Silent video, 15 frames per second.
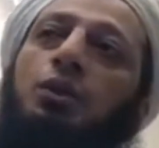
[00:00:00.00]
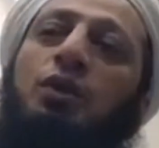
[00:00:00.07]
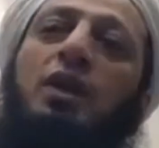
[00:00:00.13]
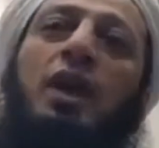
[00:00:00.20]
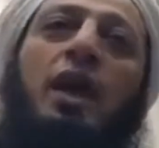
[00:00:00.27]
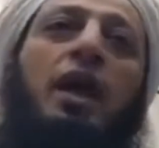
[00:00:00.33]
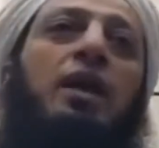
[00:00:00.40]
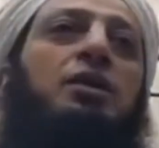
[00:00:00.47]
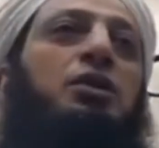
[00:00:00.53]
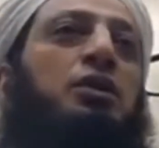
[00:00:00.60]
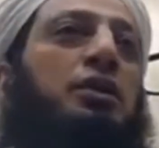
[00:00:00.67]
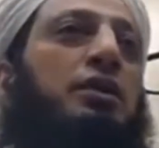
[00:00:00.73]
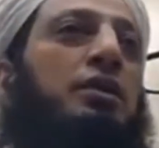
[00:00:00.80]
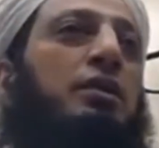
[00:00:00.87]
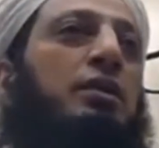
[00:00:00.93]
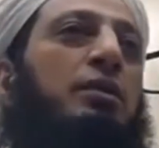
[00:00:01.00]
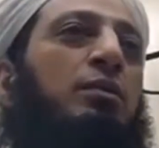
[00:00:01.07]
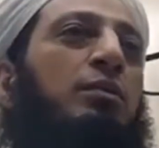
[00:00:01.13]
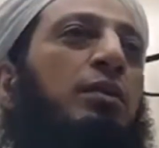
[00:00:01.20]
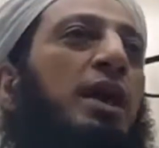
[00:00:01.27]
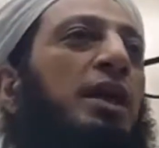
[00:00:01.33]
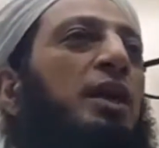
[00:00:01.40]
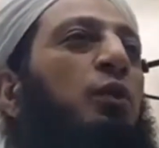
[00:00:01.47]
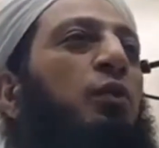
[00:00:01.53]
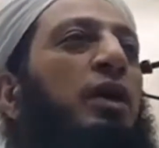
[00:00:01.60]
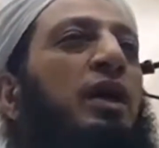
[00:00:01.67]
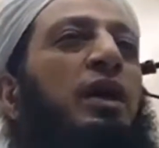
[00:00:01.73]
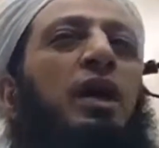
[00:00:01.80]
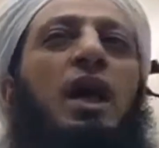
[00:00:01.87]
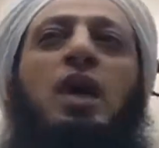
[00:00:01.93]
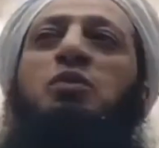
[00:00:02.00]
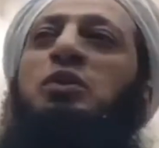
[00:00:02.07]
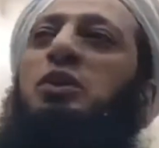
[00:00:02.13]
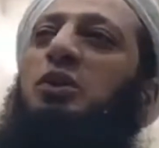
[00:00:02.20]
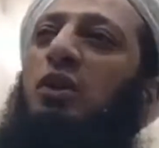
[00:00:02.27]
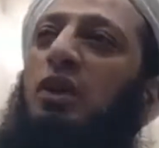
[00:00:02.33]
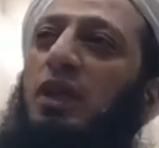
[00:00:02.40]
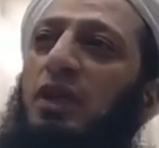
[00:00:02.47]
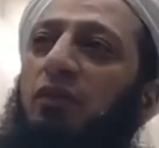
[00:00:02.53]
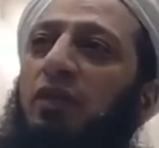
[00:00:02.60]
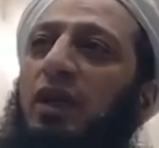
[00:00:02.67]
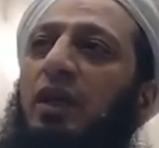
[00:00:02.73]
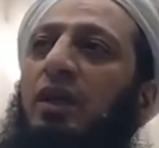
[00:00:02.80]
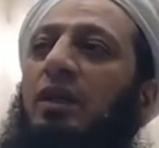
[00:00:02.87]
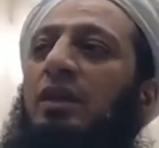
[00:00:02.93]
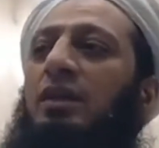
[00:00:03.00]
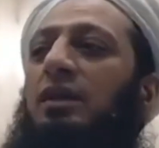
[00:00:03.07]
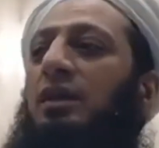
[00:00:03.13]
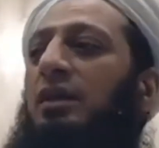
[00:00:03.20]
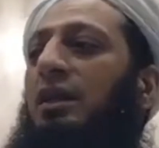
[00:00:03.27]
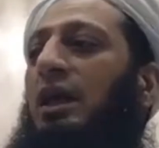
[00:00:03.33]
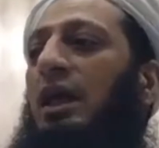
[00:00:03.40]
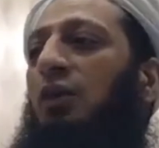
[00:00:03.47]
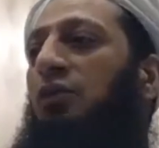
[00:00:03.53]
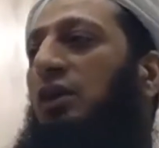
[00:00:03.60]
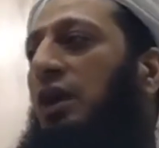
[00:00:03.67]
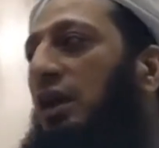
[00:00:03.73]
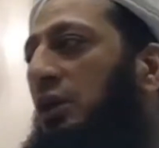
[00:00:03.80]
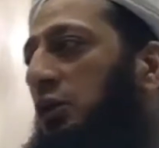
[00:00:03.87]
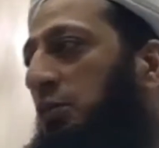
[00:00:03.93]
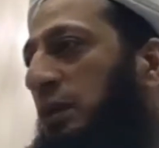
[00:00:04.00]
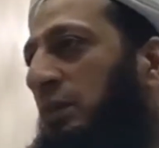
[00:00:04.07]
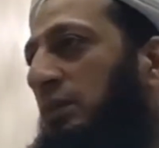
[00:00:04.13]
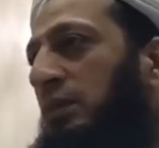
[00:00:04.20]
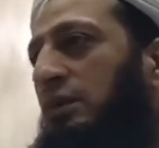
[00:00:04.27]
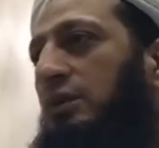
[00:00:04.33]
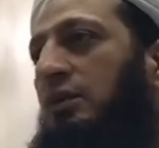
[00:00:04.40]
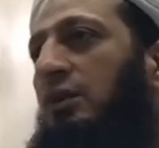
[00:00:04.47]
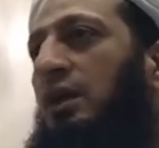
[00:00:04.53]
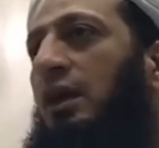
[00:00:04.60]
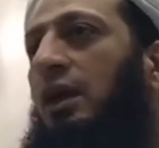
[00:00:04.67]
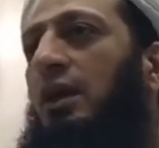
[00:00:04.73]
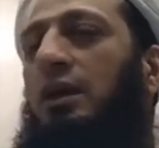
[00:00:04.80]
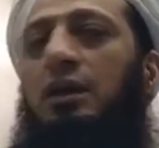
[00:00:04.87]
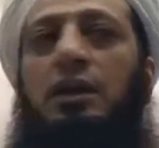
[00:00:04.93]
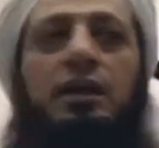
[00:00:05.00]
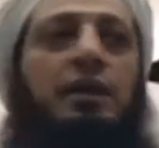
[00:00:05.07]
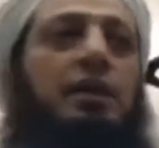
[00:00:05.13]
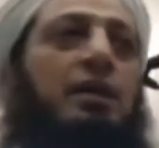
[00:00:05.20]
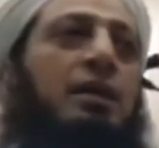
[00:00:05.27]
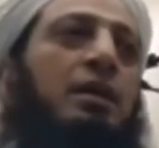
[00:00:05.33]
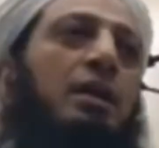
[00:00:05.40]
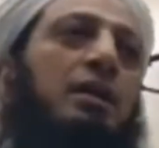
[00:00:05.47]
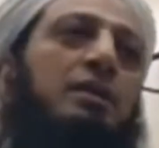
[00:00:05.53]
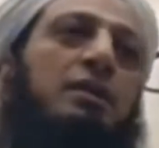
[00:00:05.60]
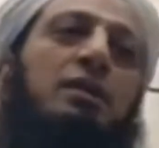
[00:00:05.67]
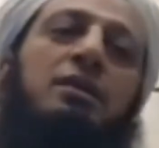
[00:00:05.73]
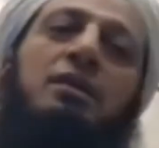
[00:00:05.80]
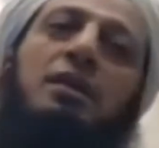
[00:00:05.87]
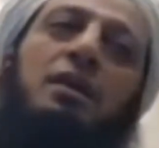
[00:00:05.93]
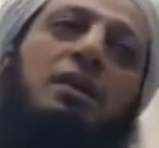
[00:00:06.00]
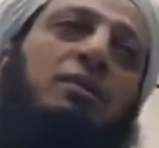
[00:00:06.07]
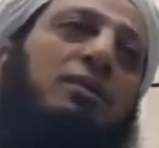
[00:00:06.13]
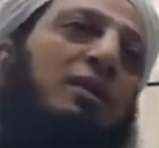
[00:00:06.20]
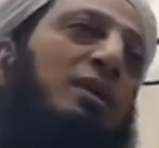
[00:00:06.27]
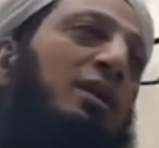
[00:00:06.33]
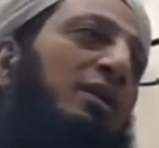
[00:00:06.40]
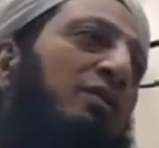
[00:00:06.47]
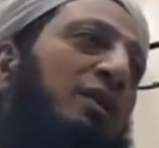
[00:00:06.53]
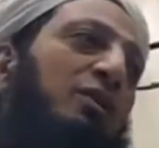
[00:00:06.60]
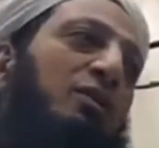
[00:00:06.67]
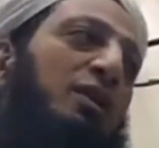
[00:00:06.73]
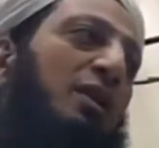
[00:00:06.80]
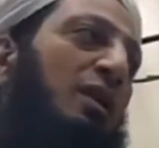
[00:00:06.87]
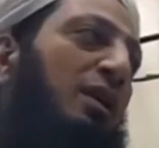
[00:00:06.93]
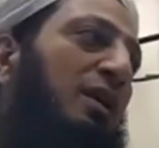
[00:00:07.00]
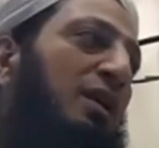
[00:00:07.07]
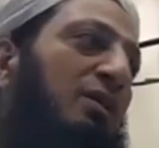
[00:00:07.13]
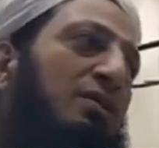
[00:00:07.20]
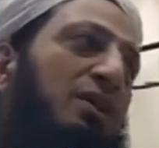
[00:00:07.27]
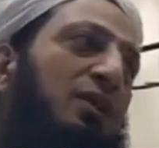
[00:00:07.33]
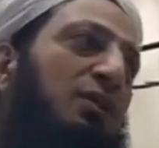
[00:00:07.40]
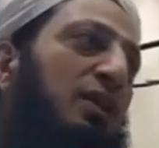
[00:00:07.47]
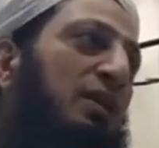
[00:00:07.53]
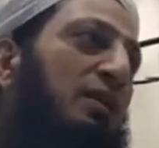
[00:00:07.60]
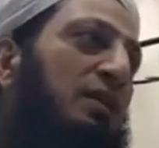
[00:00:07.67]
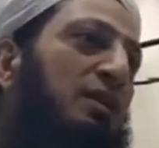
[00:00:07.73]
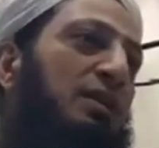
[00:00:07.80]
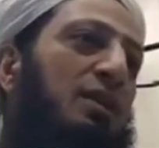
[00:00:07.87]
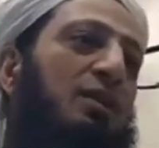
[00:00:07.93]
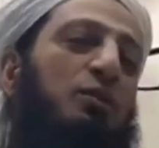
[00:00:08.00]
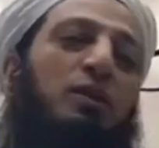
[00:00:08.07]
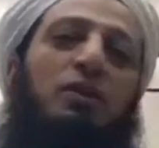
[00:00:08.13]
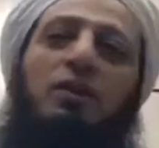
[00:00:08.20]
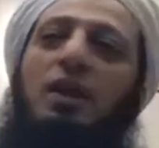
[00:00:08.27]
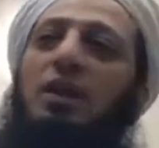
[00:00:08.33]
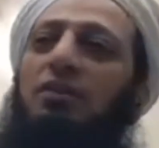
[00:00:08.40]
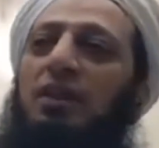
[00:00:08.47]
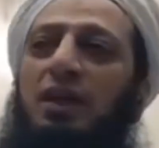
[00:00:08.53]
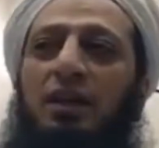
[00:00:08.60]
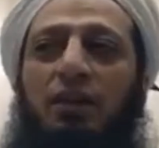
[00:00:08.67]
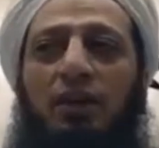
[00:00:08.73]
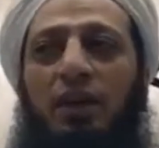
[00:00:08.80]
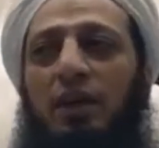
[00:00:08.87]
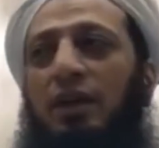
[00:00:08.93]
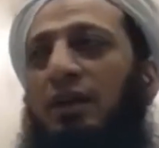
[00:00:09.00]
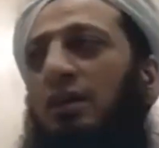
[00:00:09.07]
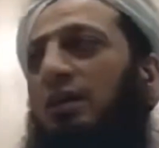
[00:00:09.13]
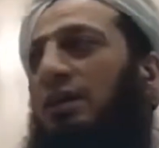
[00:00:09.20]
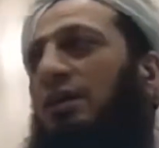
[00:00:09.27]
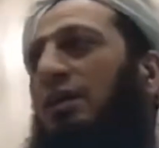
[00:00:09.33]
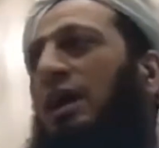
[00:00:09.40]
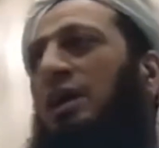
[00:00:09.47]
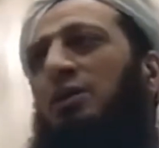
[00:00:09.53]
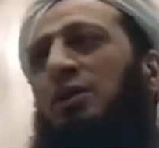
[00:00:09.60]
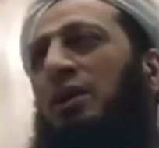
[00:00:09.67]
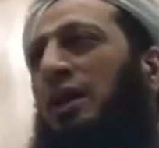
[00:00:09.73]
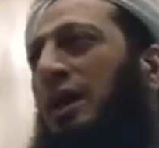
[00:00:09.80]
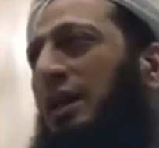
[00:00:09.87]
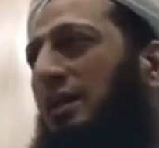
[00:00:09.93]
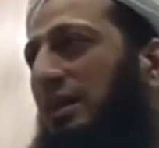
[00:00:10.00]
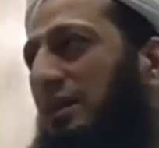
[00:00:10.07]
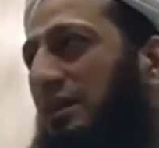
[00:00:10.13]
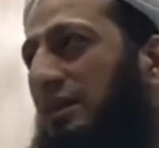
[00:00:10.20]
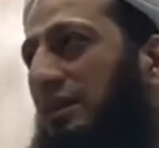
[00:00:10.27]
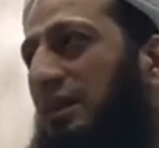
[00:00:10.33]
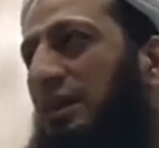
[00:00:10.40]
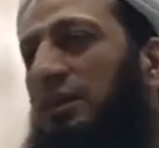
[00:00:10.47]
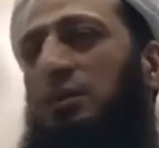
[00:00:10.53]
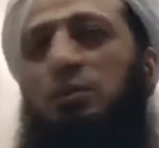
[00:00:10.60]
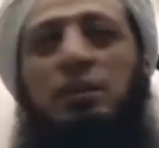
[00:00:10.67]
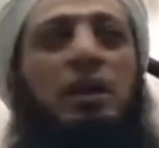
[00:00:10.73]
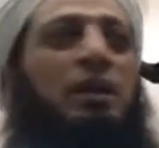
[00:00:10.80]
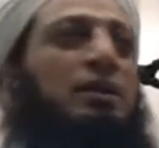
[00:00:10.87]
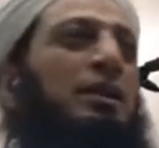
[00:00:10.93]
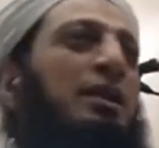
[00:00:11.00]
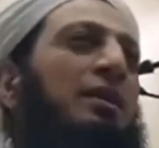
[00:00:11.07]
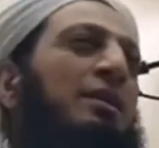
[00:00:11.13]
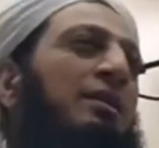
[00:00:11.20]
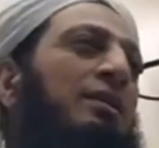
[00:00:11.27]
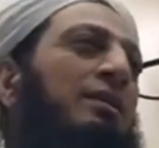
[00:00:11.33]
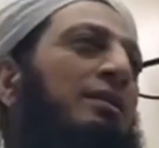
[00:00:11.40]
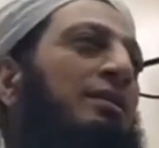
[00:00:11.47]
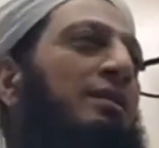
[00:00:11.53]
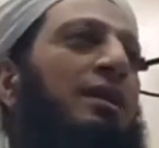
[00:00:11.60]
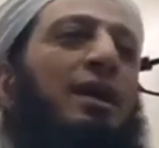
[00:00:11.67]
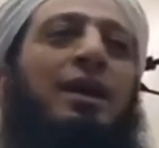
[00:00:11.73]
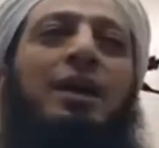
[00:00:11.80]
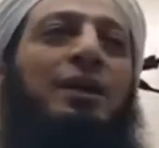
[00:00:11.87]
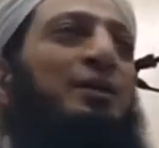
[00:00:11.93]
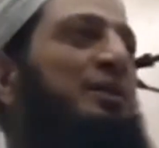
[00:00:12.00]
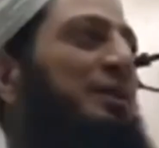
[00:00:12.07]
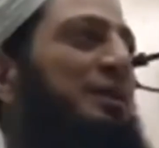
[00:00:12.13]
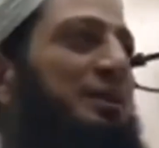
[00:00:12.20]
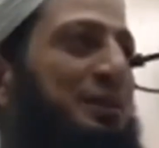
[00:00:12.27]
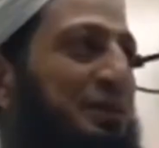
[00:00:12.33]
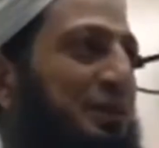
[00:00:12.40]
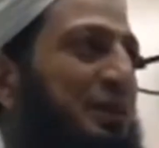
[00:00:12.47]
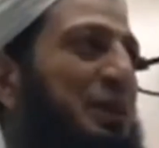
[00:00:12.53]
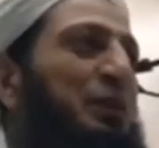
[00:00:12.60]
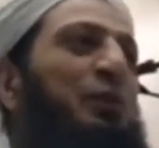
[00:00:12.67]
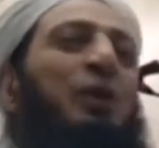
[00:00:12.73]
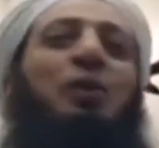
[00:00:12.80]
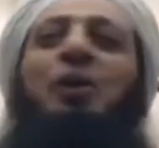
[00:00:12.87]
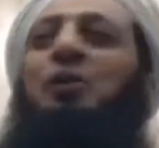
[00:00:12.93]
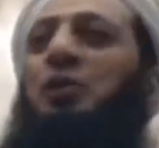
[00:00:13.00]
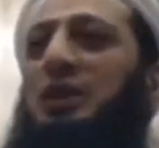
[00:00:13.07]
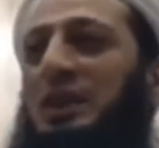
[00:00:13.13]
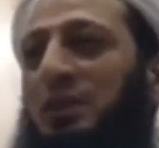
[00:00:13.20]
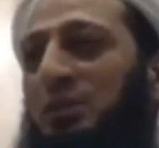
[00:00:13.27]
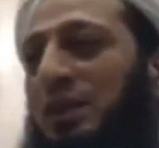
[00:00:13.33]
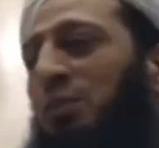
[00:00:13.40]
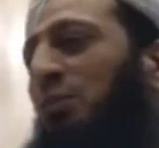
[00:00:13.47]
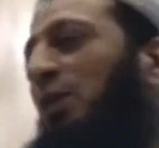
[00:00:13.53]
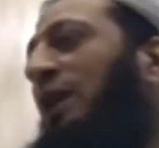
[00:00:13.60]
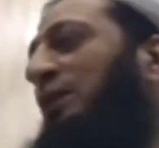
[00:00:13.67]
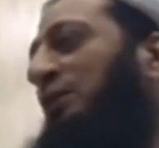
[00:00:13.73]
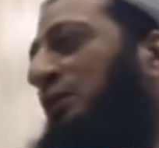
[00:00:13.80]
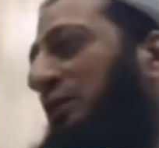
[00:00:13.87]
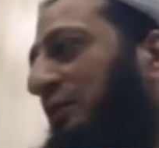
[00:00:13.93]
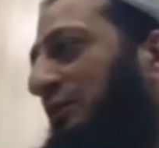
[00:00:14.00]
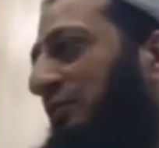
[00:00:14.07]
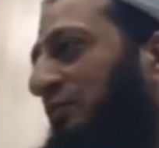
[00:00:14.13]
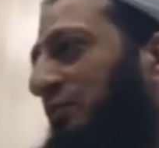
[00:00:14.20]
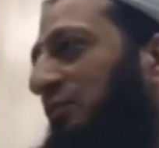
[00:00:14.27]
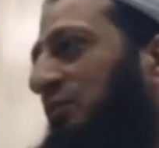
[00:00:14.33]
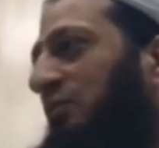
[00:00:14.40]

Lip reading: So he asked her, by the way, how is your living? How are you people doing? And she said, we're living with a lot of difficulty. We don't have anything here. I don't like this place here. And she went on with some complaints.